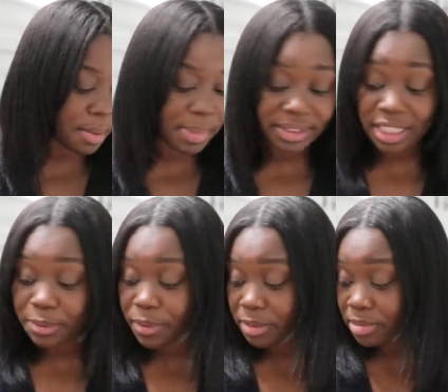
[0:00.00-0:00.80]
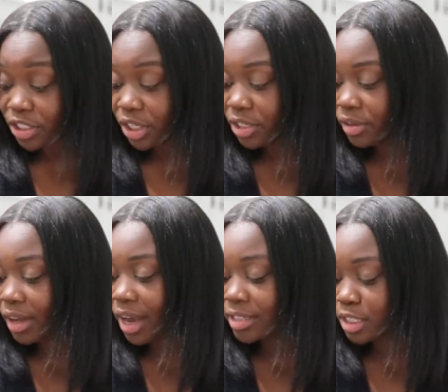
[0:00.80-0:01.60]
But that's pretty much it you
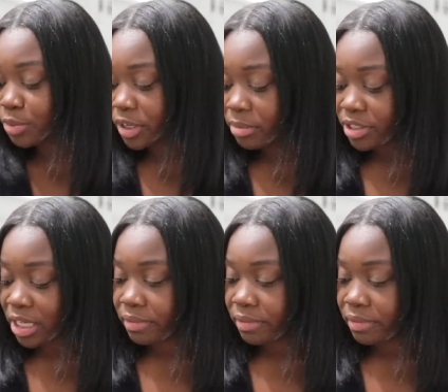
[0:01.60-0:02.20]
guys that's pretty much